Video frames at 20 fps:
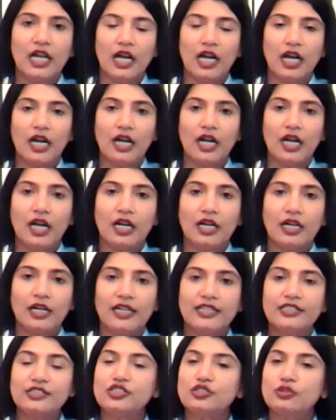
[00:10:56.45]

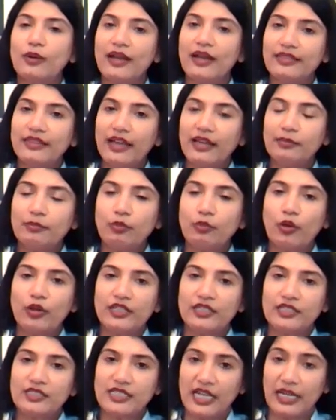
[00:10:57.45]
And so at that
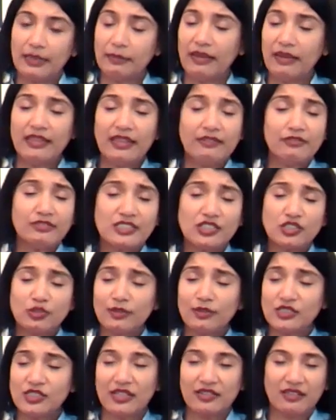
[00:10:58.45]
point in time, and there was so
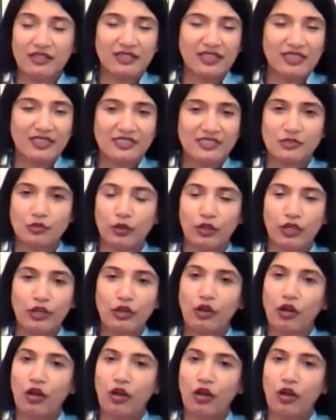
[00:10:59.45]
much other things going